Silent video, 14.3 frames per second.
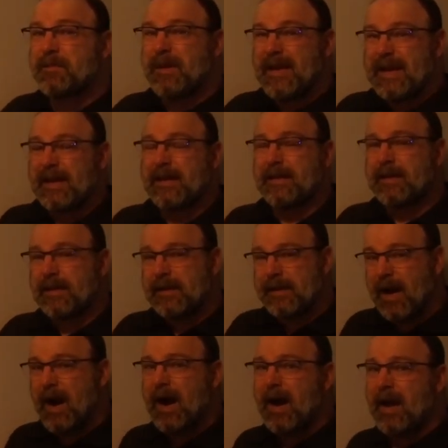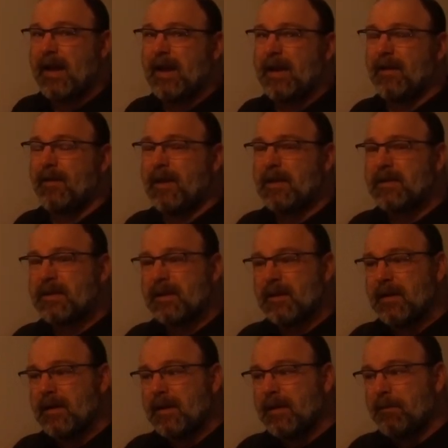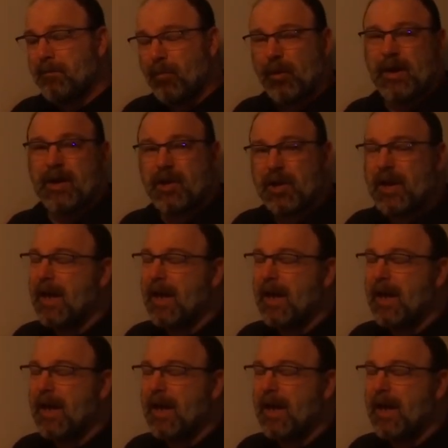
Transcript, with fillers: begin to die in these British